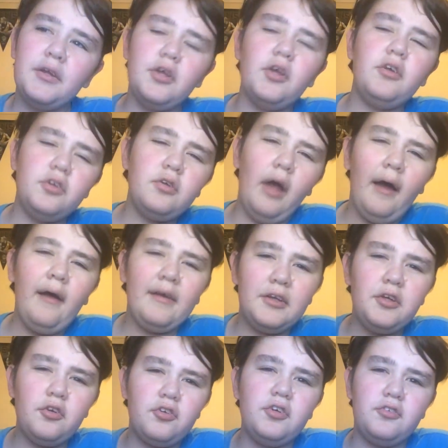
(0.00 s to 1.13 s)
you
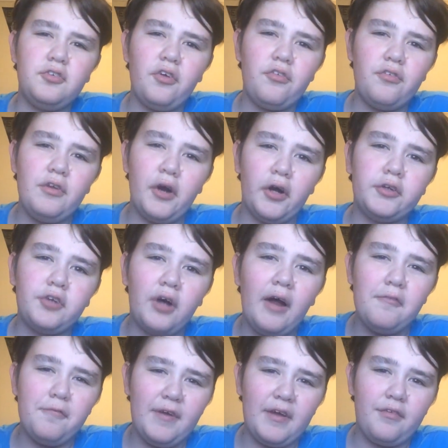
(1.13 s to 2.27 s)
you should just you know
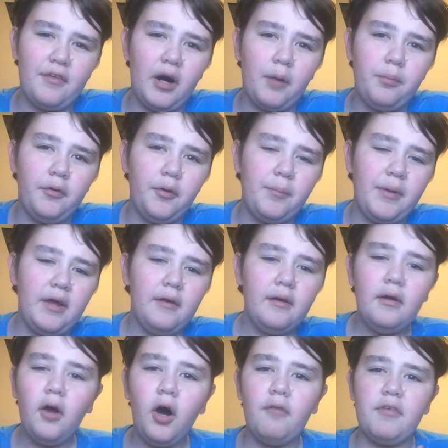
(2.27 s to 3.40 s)
try and fix it up a little bit.
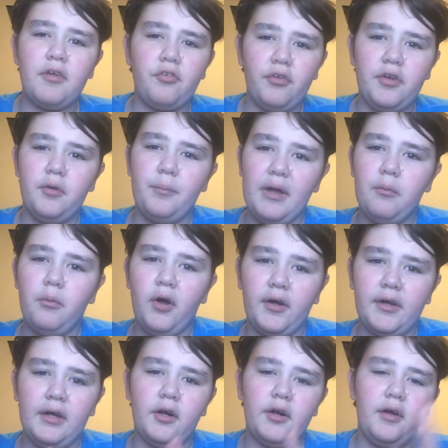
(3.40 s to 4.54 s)
Obviously, you'll be
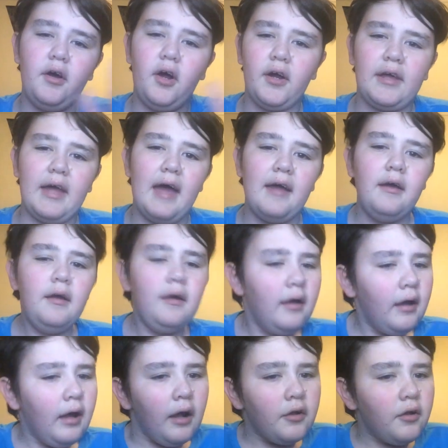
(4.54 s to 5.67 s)
working on it. Okay.
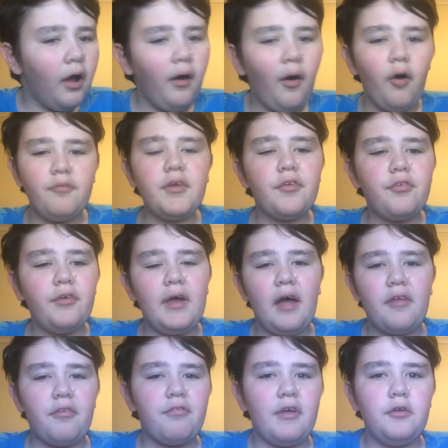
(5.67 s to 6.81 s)
Obviously,
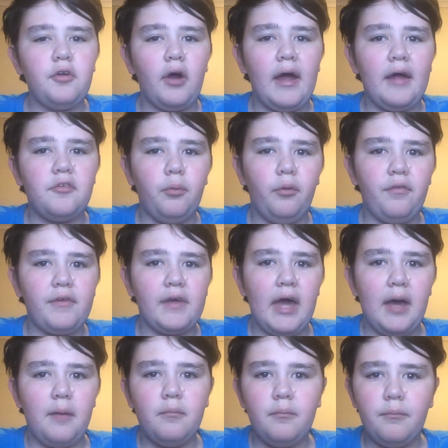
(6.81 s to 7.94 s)
as I've said, no hate towards the
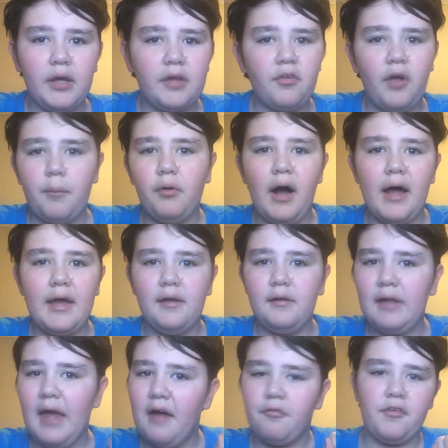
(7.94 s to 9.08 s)
game because I play
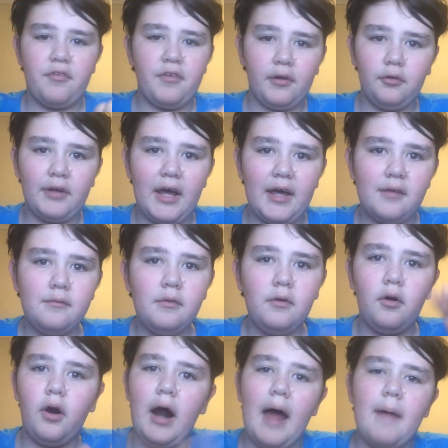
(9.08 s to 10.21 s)
it every single day.
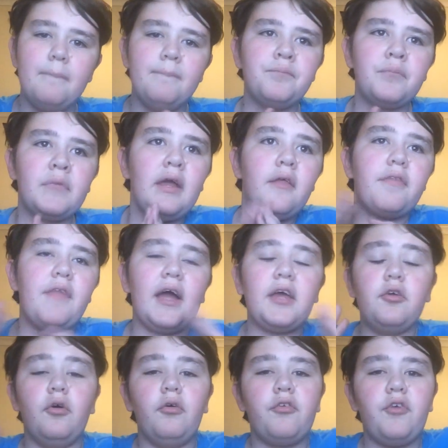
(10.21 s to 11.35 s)
Alright,
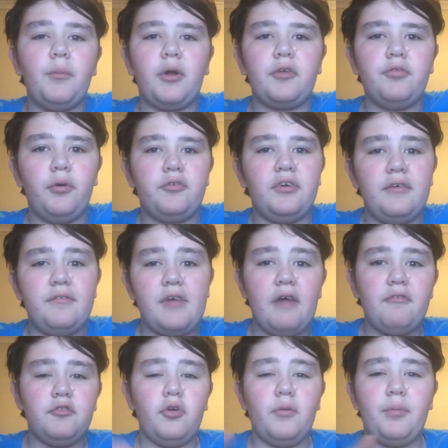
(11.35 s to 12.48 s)
thank you all so much for watching. If you
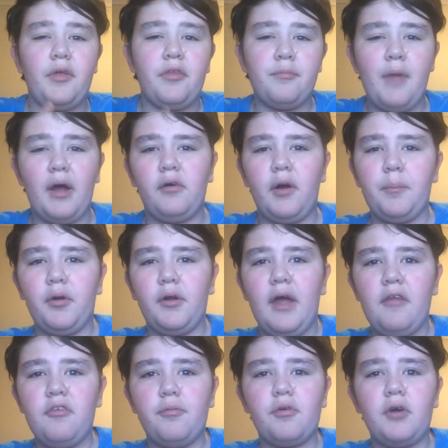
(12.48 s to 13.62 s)
have enjoyed, please smack like button
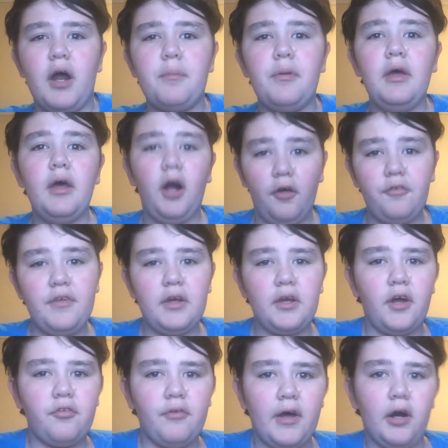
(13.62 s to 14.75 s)
and subscribe. I'll see you
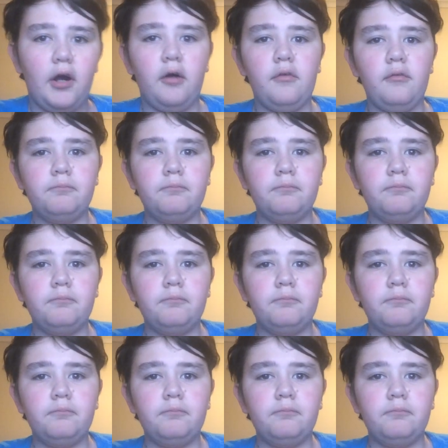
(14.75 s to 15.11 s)
guys later.